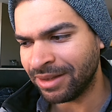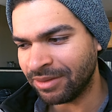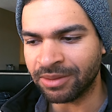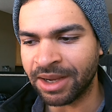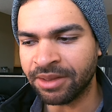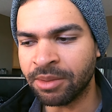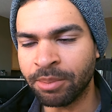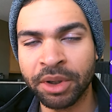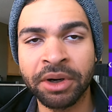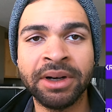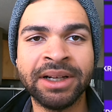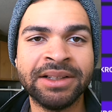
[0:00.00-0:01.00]
right, the
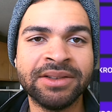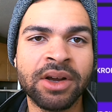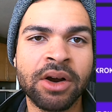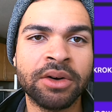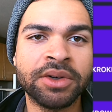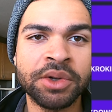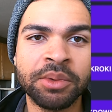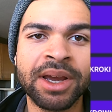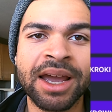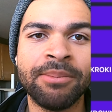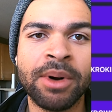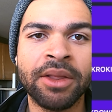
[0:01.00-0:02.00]
burn is our
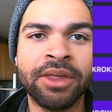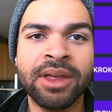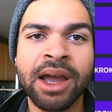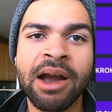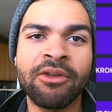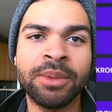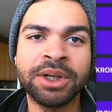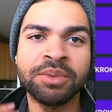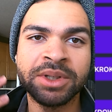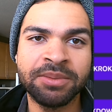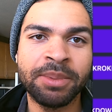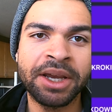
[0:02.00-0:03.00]
2K a month, however much
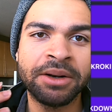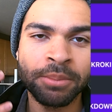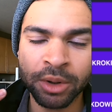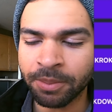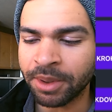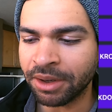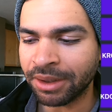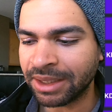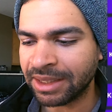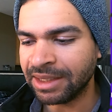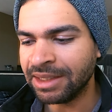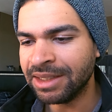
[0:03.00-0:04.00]
we spend per period.